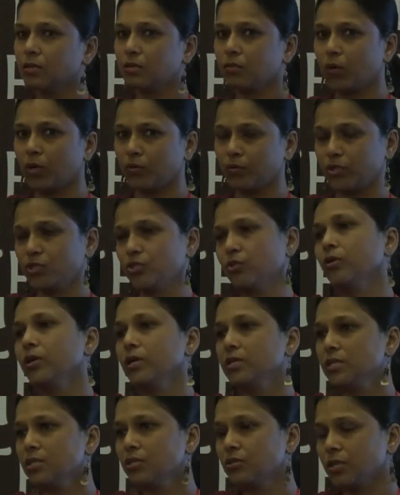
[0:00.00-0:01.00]
what we're
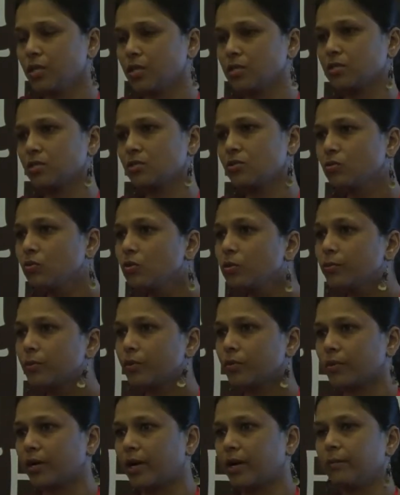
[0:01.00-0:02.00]
showcasing today is the school
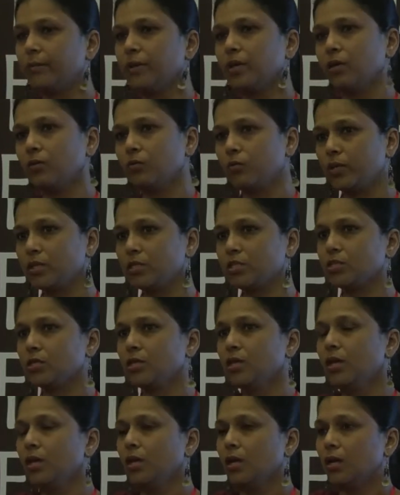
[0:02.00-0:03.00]
program, in which
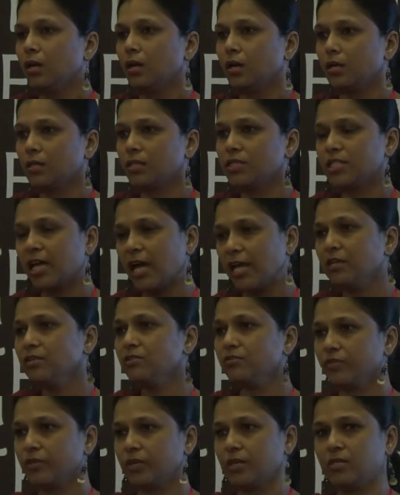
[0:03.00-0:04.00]
the
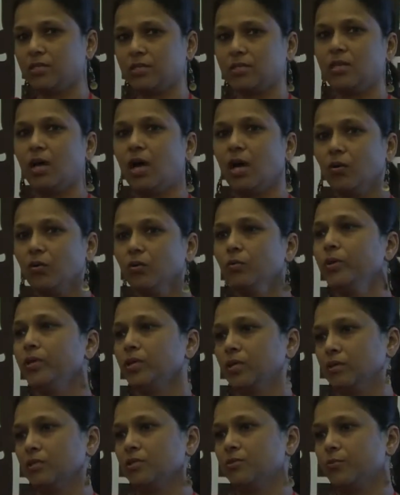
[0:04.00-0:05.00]
challenge for us is how do we
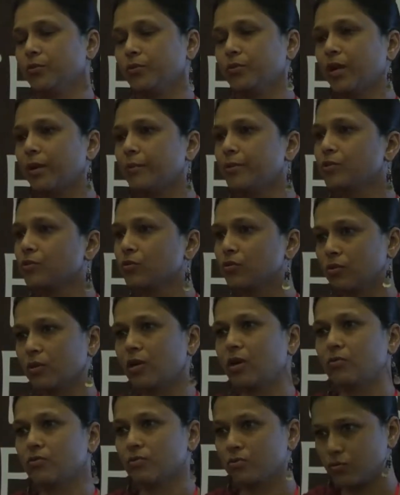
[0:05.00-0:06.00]
take this program into
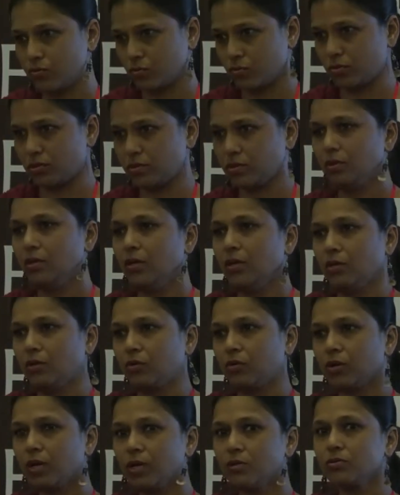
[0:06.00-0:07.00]
Gurgaon schools.
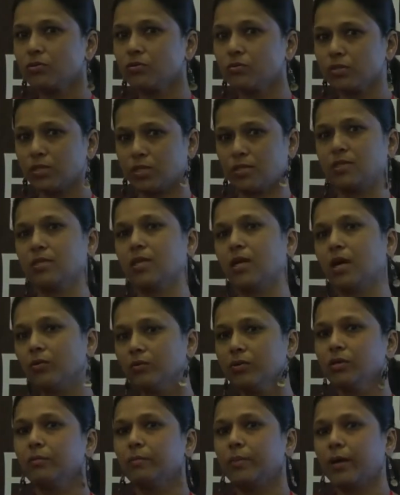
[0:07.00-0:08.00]
Gurgaon schools are
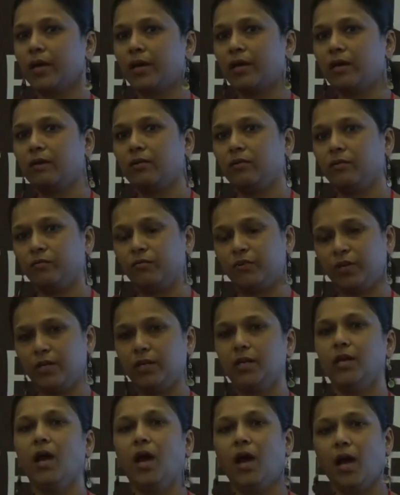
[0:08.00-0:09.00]
surrounded by
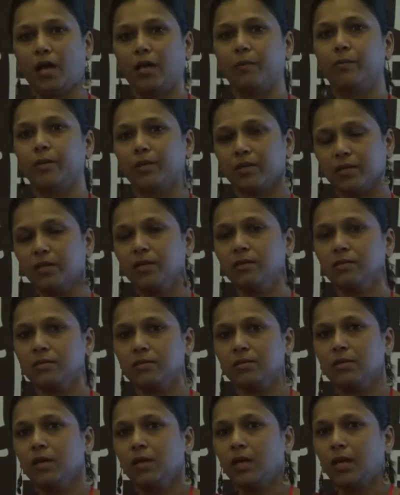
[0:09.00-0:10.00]
very high
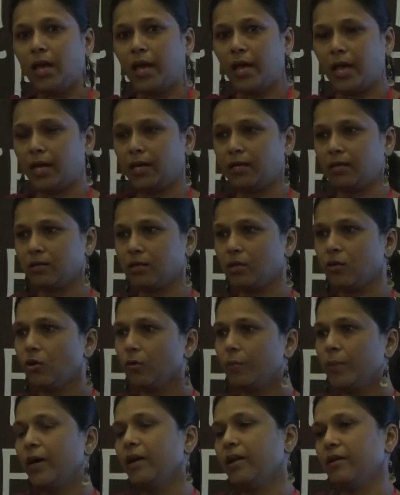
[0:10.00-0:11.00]
buildings, and
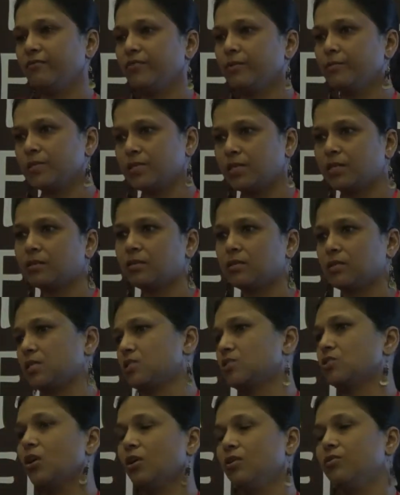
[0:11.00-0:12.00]
low power FM signal
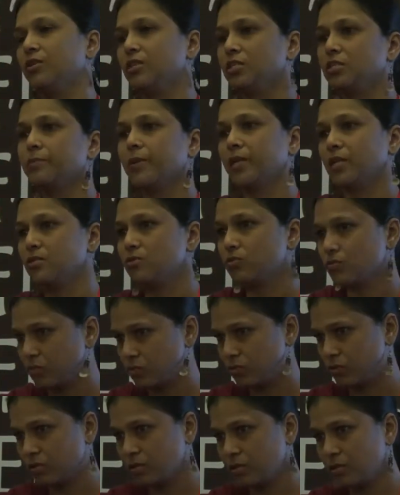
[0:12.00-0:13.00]
does not reach many
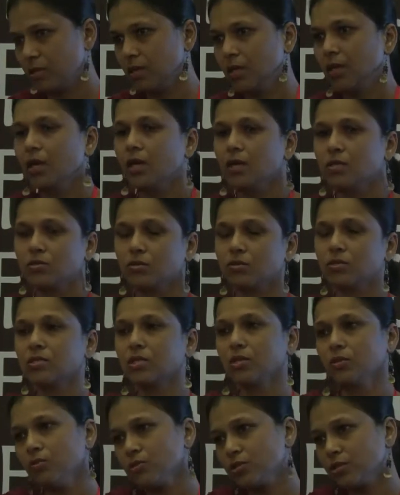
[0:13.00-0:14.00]
schools. So the
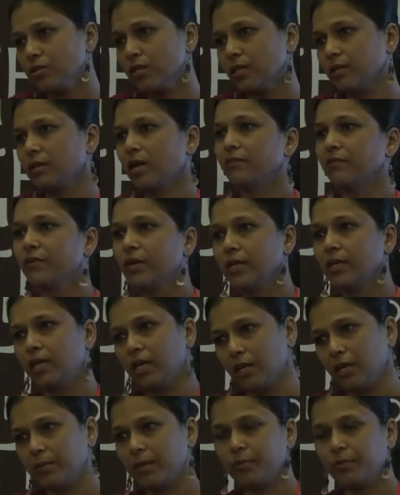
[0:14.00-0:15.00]
solution that Gramvani
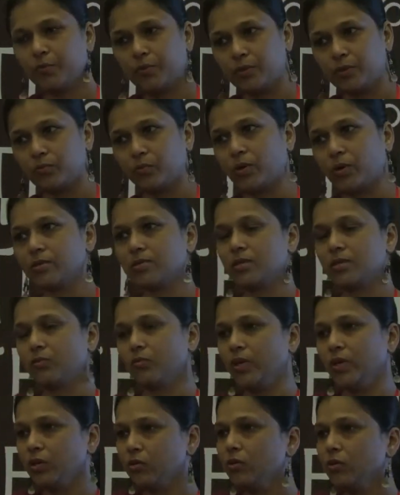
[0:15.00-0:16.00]
came up with was that
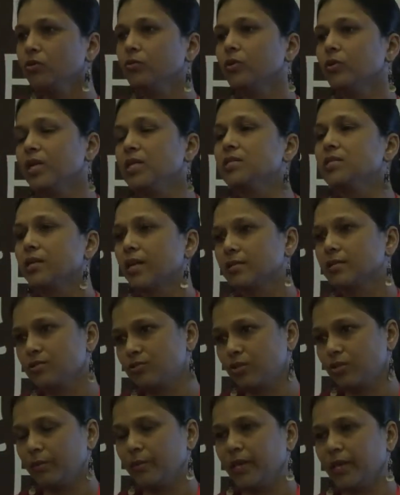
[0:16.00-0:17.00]
we could do internet
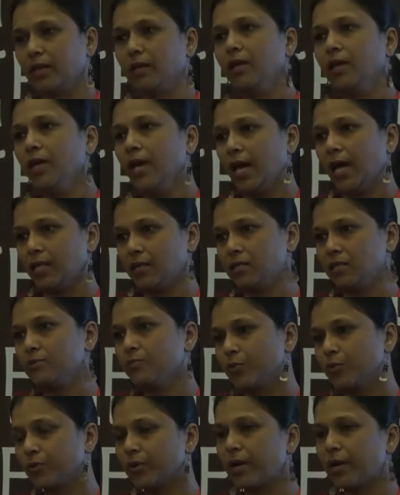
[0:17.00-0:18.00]
streaming, and these
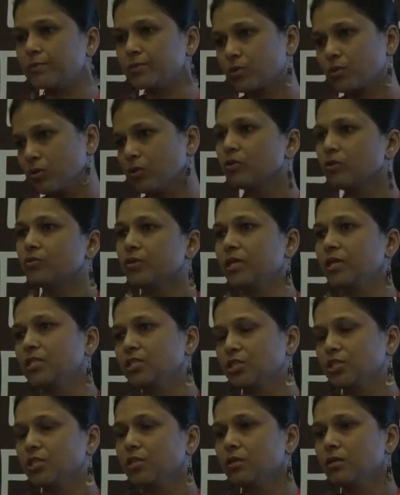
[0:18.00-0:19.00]
programs could
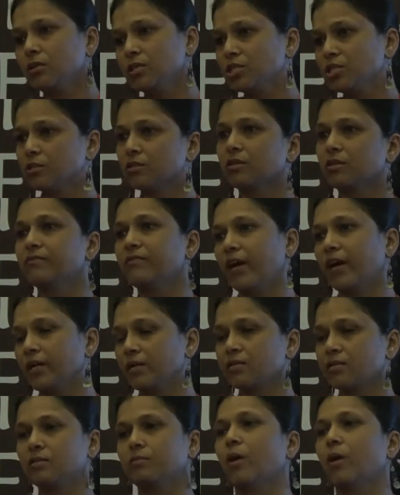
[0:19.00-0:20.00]
reach the children
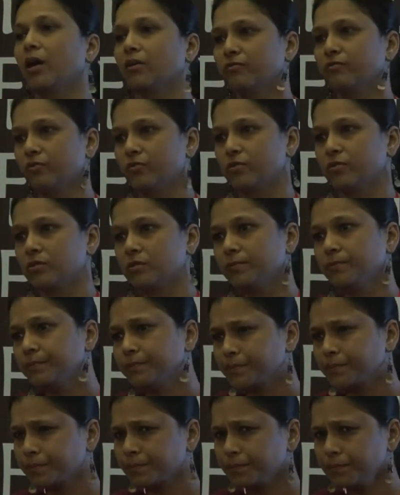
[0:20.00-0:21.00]
via smartphones.
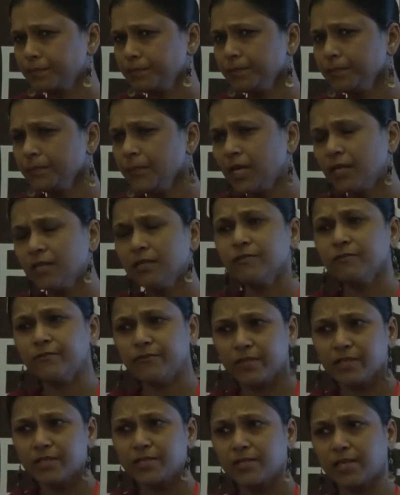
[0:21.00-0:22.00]
And in the
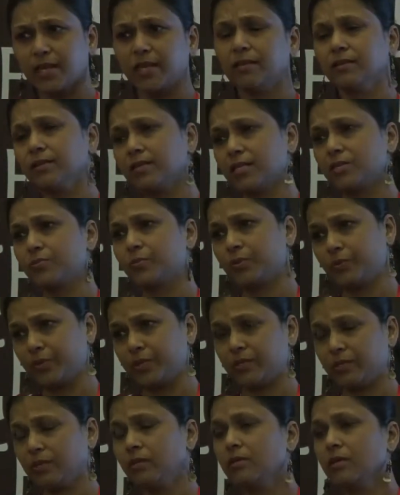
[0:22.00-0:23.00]
first cycle, that's what
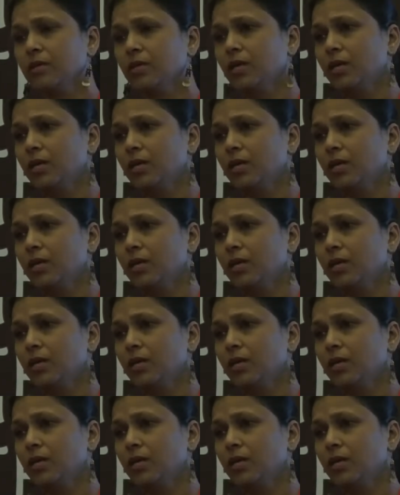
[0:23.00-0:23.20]
we did.